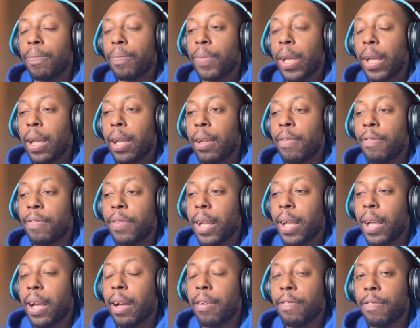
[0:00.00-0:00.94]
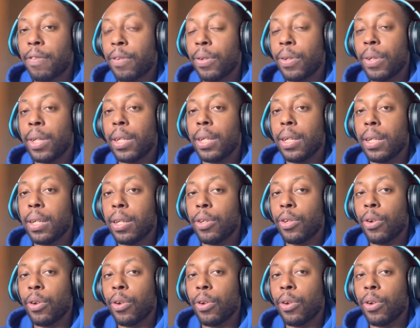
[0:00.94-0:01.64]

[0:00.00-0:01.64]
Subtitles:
if they ever need